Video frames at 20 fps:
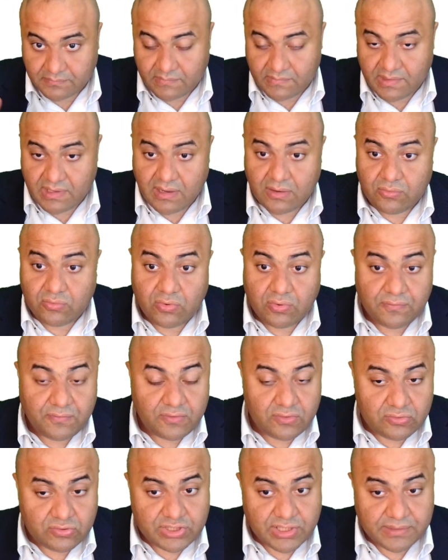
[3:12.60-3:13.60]
Now,
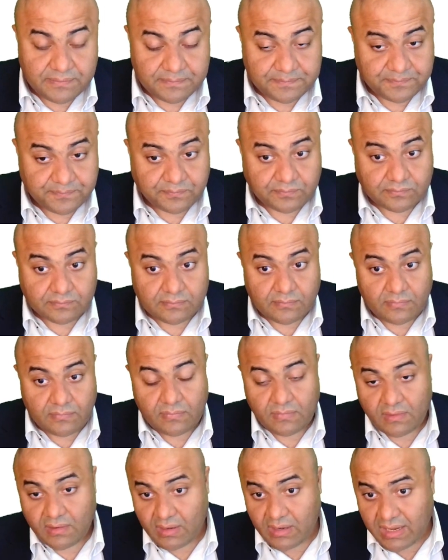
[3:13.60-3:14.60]
convolution,
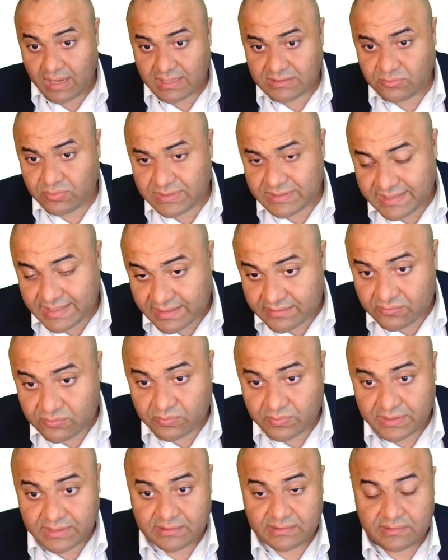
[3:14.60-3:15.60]
as we said,
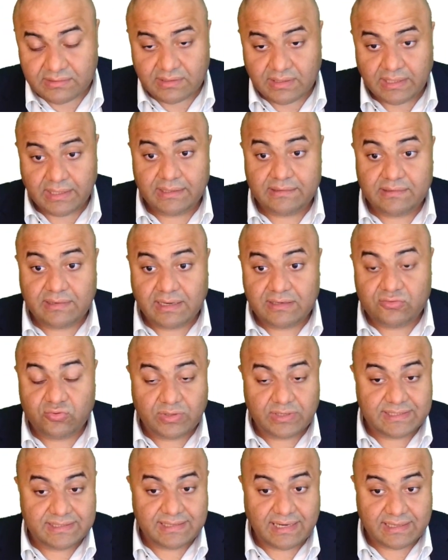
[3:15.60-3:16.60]
we try to
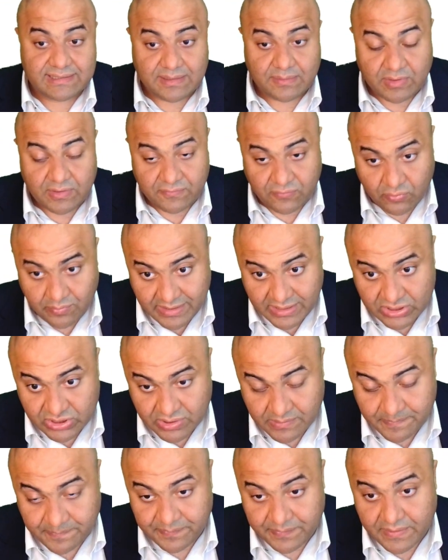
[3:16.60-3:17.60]
extract some
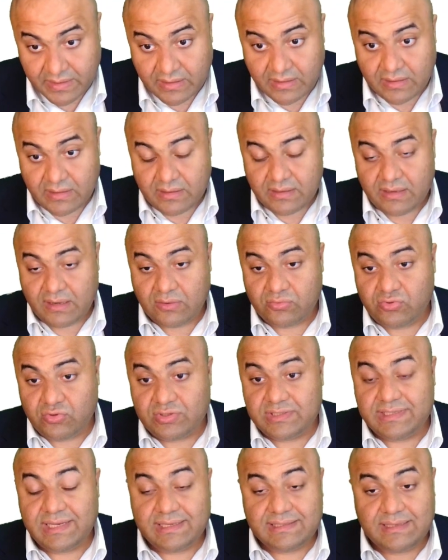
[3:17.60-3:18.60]
information. Now, to
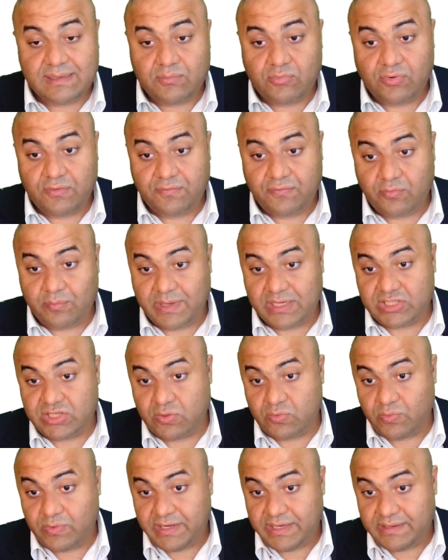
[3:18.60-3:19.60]
extract some
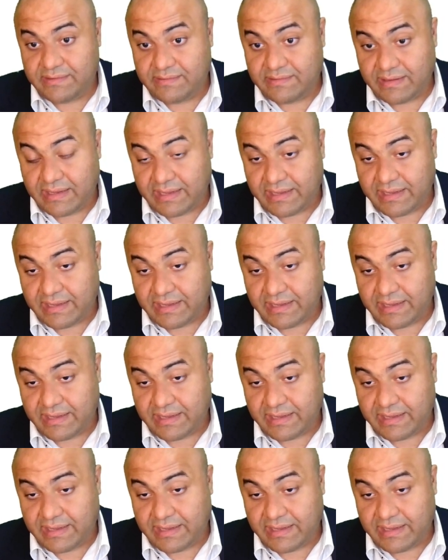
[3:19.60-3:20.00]
information, we need